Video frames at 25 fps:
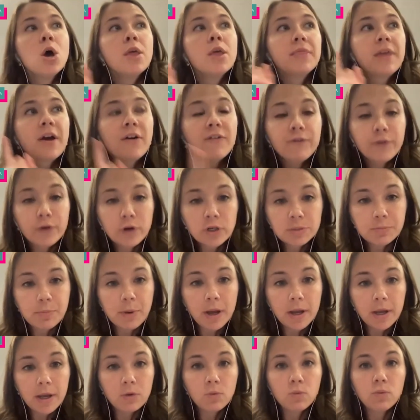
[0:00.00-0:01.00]
That first
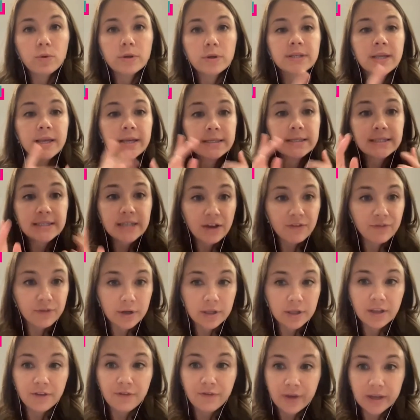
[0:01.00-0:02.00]
bucket is
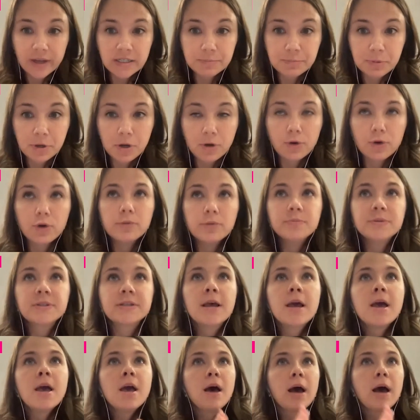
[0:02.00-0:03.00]
definitely Facebook groups.
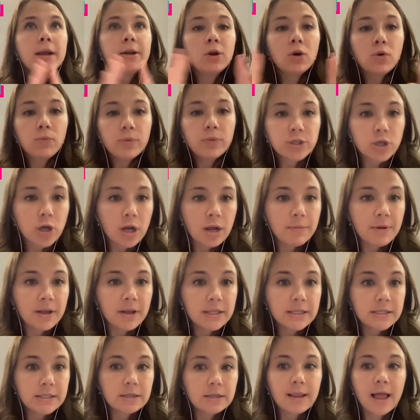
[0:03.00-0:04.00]
I know we talk about
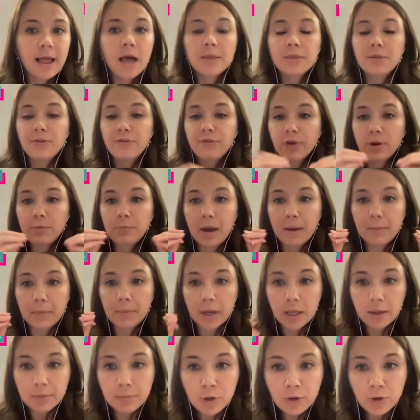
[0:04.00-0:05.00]
this a lot in the Free Mama
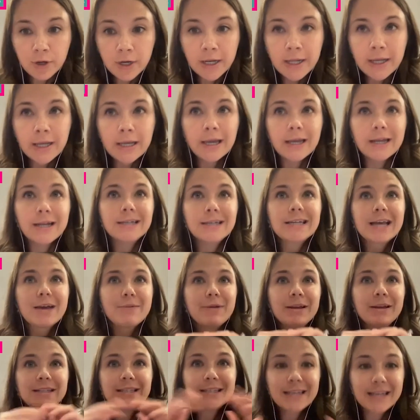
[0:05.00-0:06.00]
community. Anytime
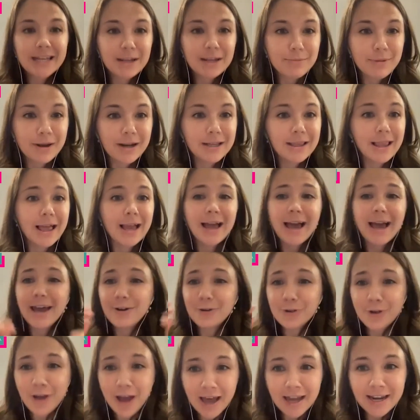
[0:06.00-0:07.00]
I see anybody like, I
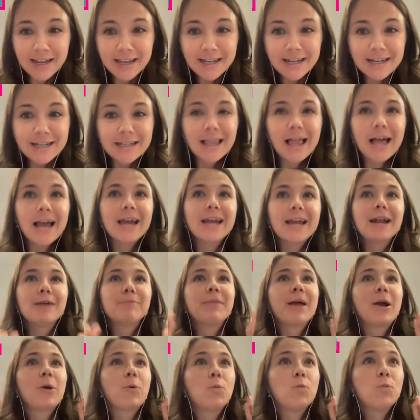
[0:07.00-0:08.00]
don't know how to get a client, I'm
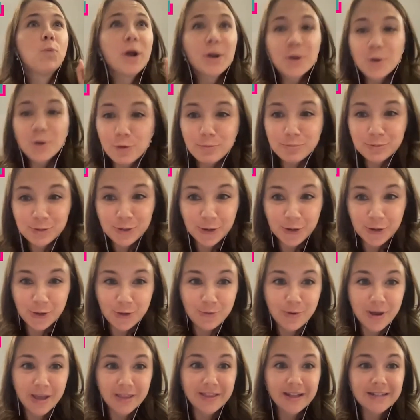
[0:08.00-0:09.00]
like, what groups are
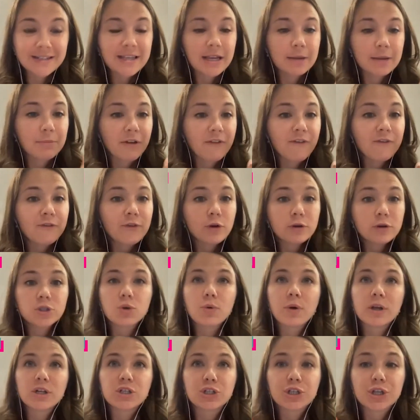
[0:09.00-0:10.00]
you in? That's like my first
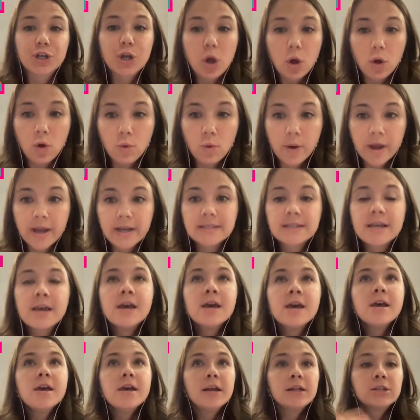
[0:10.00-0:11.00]
question always.
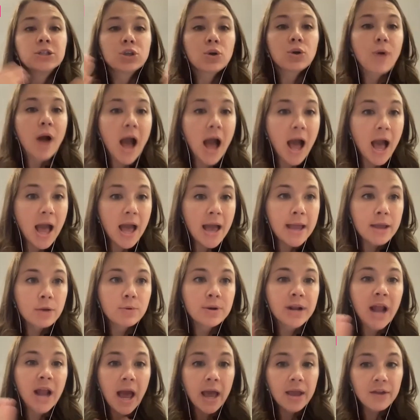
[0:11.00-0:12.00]
And so
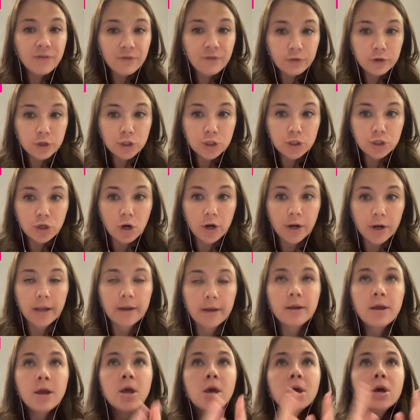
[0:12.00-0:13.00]
when I first
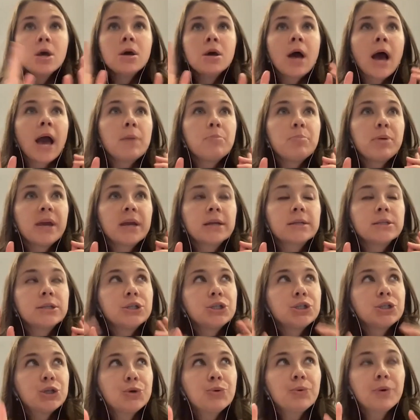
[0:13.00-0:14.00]
started, I picked
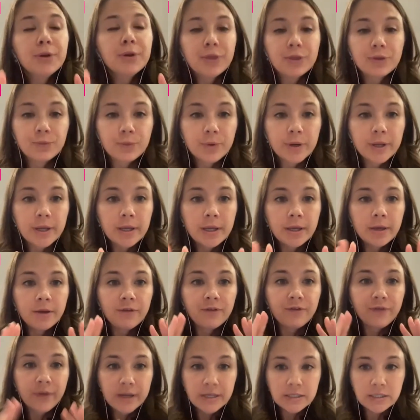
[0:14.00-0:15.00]
2 or 3
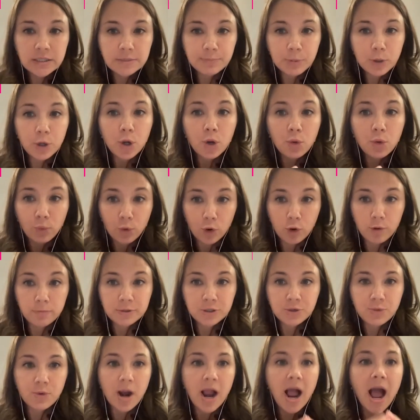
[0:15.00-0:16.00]
Facebook
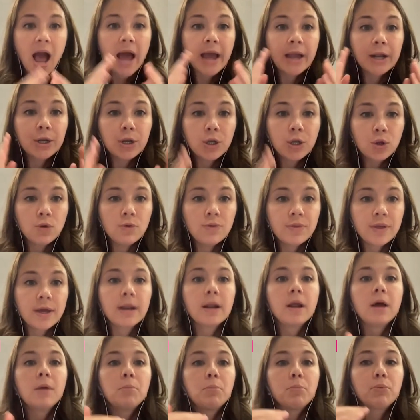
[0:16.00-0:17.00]
groups where I knew
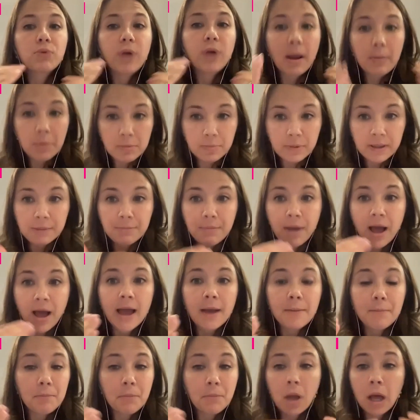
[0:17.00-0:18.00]
that probably
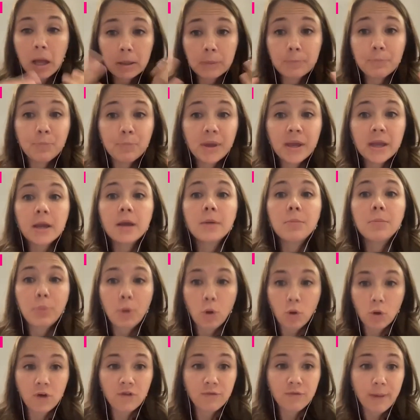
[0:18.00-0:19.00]
a big
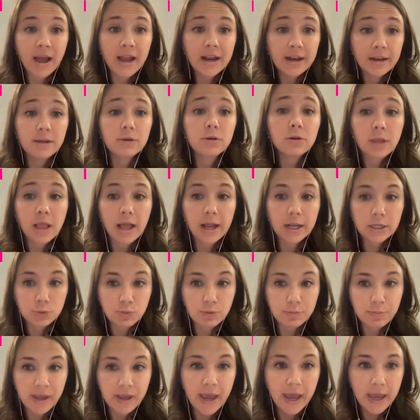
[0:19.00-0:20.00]
bulk of my ideal clients
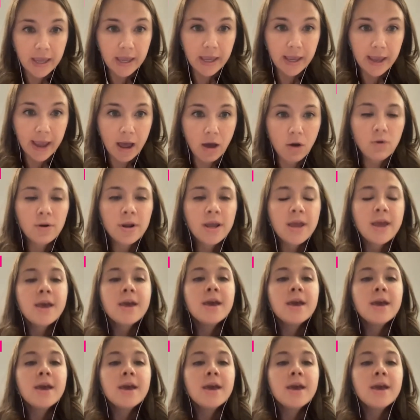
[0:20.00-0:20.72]
would be hanging out.